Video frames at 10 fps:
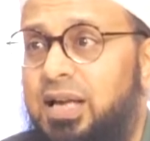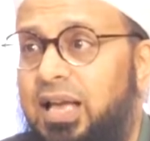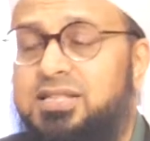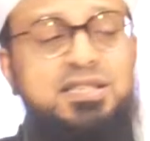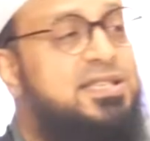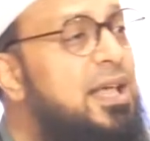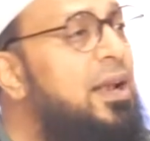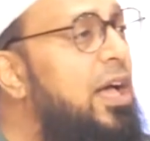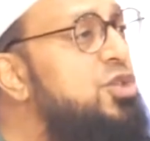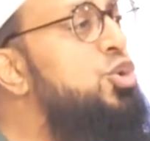is
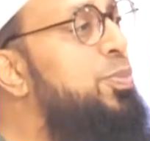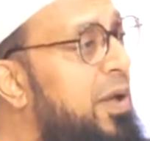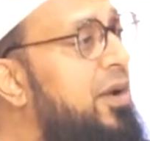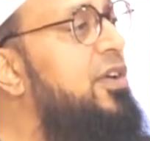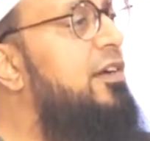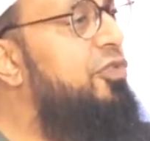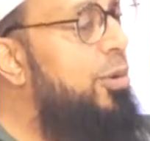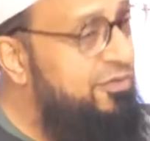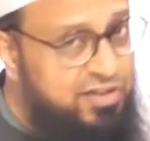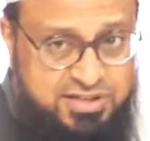still a superior
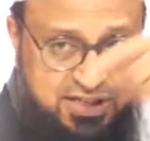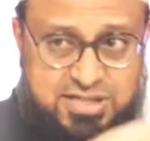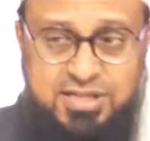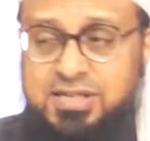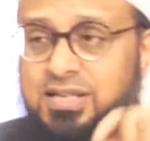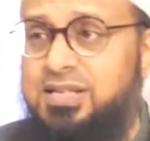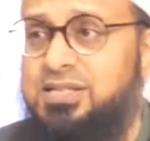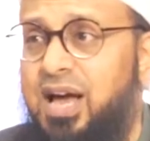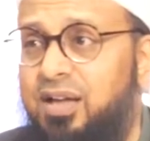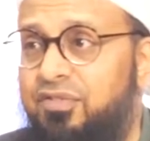form of existence than
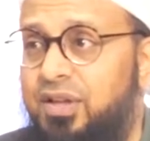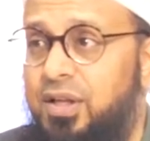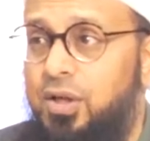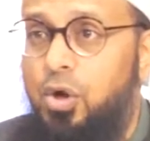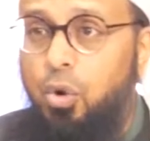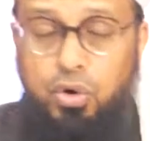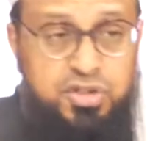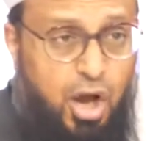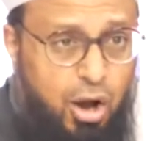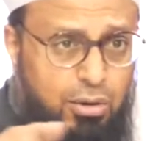this life.
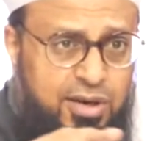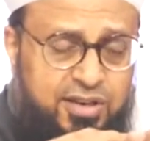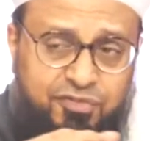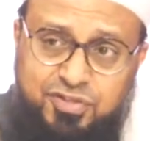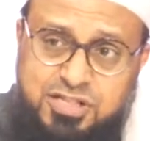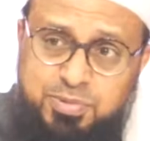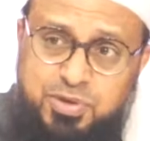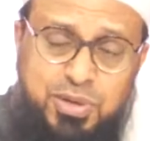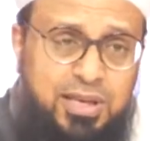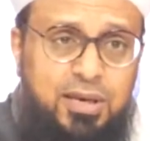The only difference
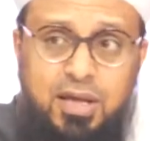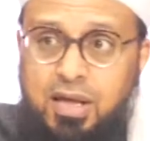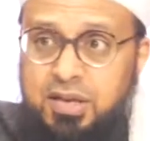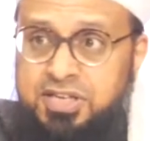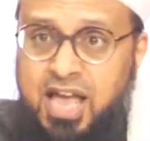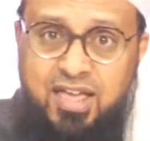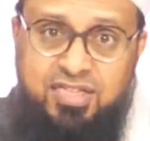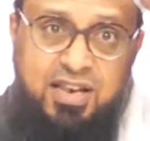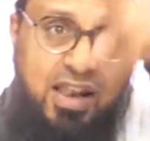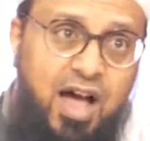between
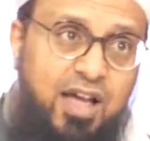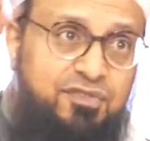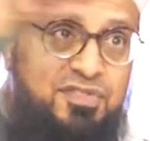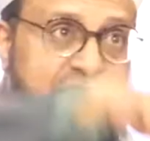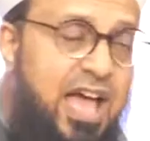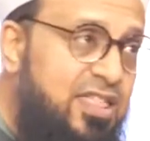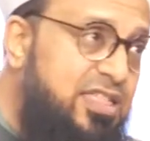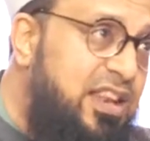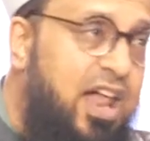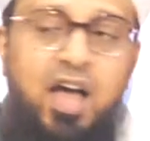death,
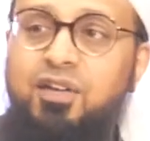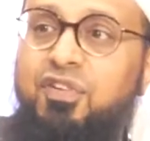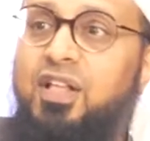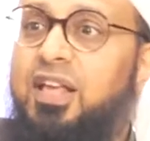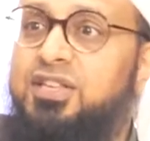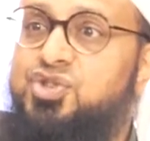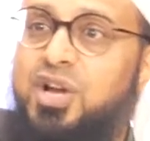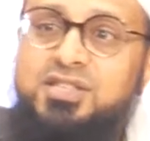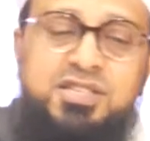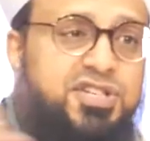life is
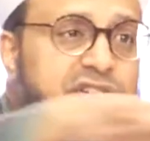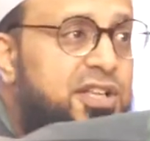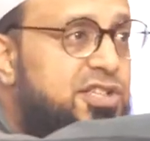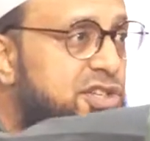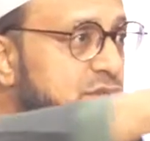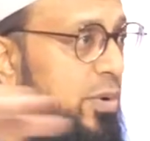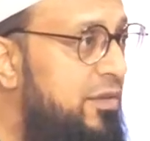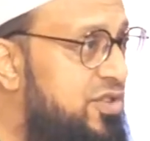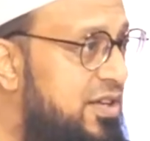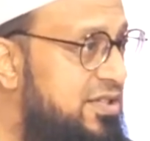transition. It's just one
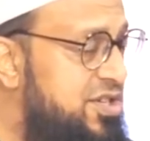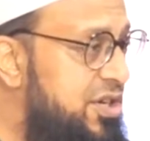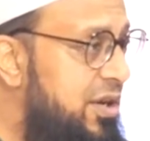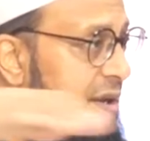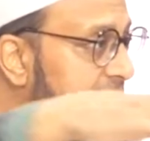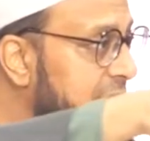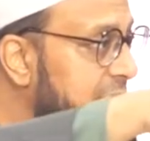of transition.